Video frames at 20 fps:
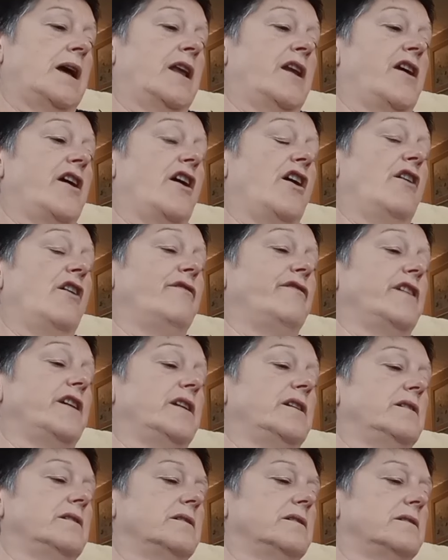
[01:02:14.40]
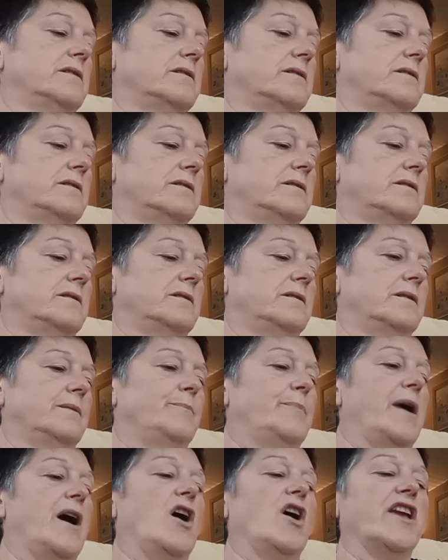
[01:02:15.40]
And an oven.
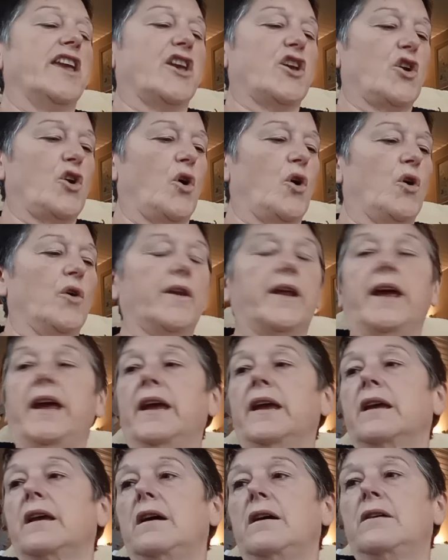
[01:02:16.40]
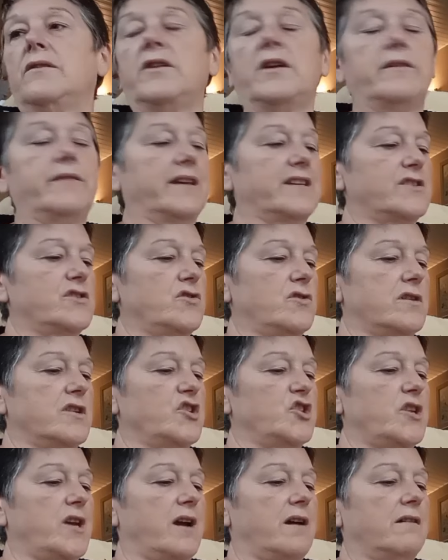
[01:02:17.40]
But iconic. Oh no, that's not our
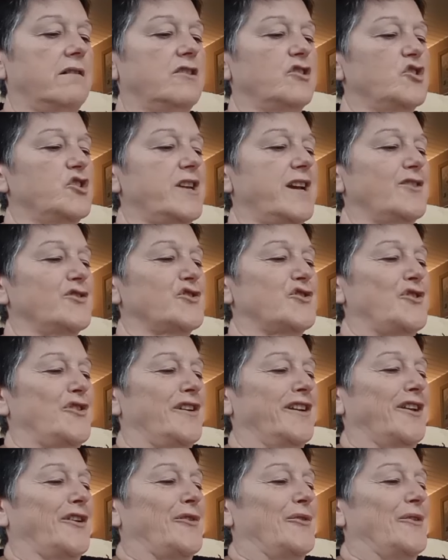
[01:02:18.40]
chair. Our chair's not